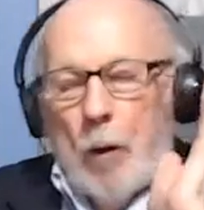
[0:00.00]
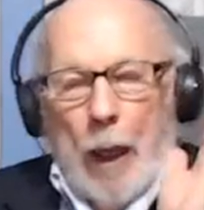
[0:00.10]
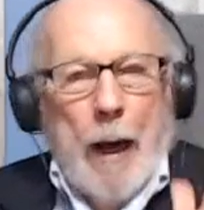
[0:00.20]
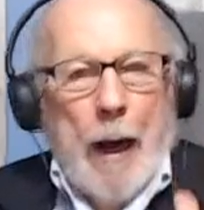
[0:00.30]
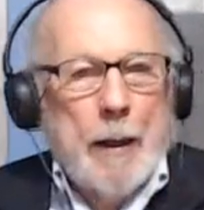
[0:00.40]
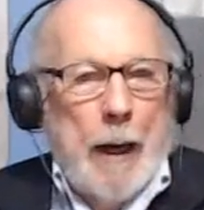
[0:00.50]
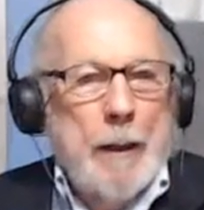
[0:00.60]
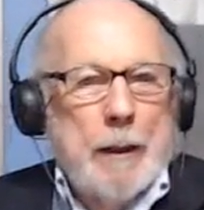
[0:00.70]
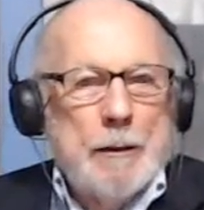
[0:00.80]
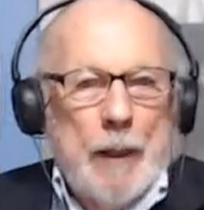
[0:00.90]
okay, I
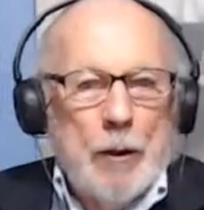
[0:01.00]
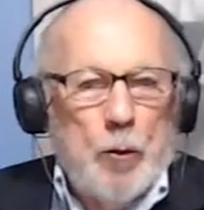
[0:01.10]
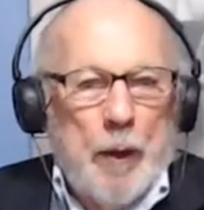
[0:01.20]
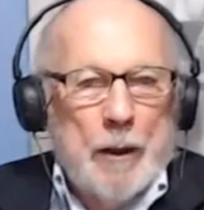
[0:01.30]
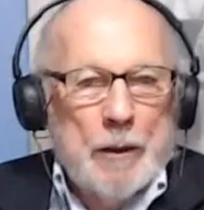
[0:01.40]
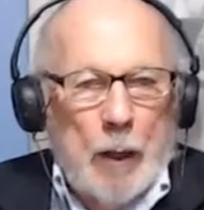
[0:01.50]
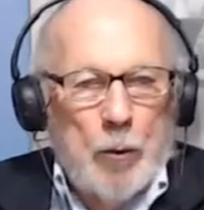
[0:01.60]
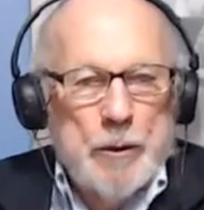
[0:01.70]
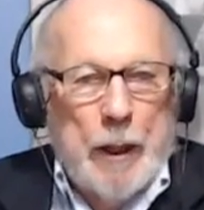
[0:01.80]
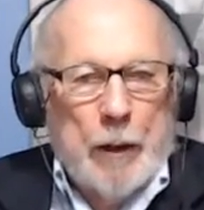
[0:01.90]
can tell you because I
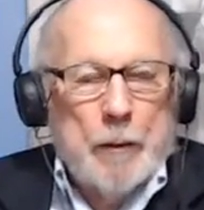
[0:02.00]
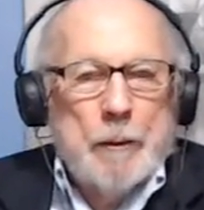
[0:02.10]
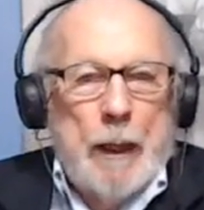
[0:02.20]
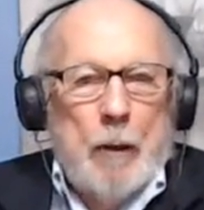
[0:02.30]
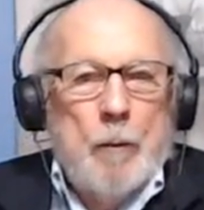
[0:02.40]
was there. Now,